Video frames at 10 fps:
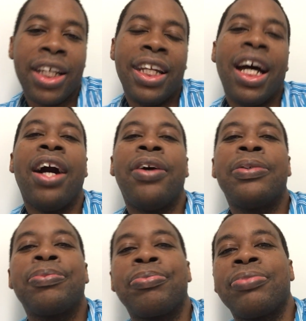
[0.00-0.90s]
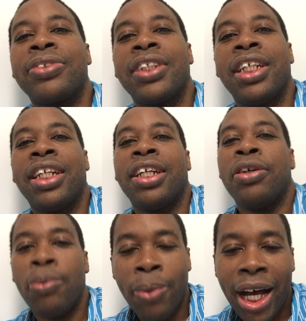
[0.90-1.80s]
Now,
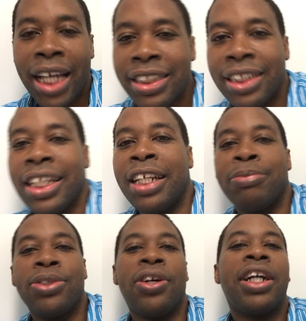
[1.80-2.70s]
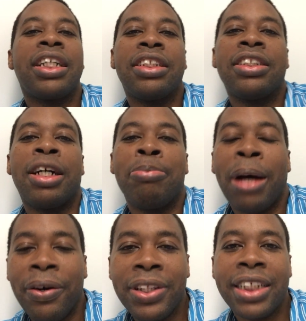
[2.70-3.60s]
why is it that I'm talking
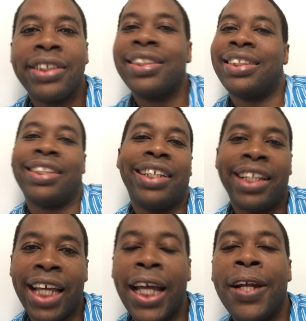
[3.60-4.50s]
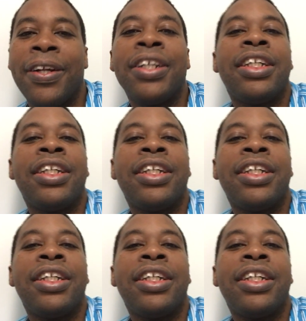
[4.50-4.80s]
about this? Again,